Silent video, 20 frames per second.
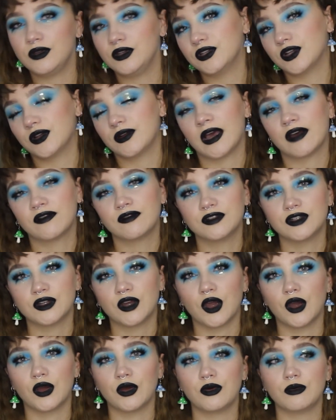You don't have to
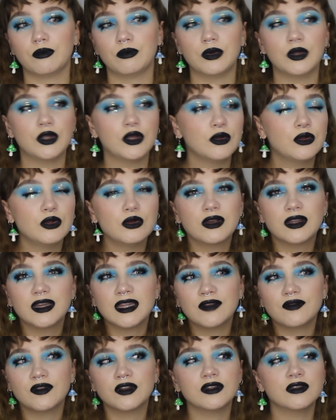go blue. You can
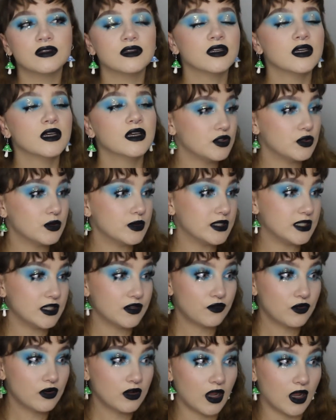even do a
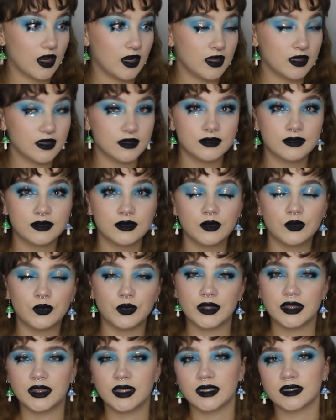different colour
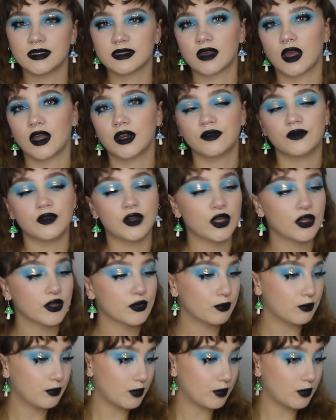with this kind of look.